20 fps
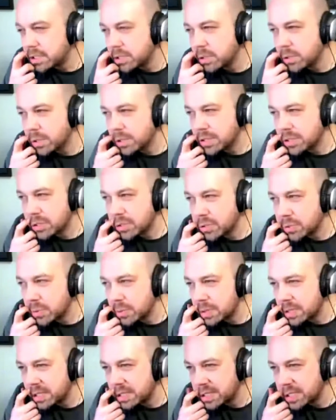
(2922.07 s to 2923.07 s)
Wait, so
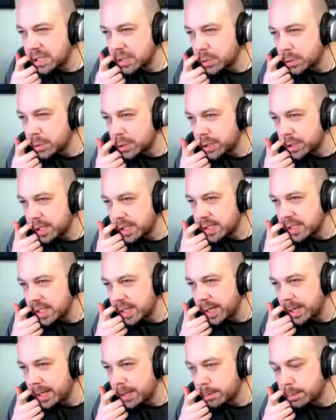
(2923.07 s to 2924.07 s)
so there's a Google
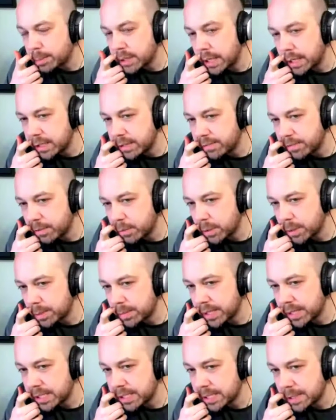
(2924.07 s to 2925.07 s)
Authenticator plugin for
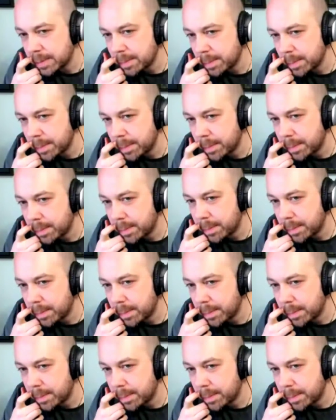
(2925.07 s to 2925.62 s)
WordPress?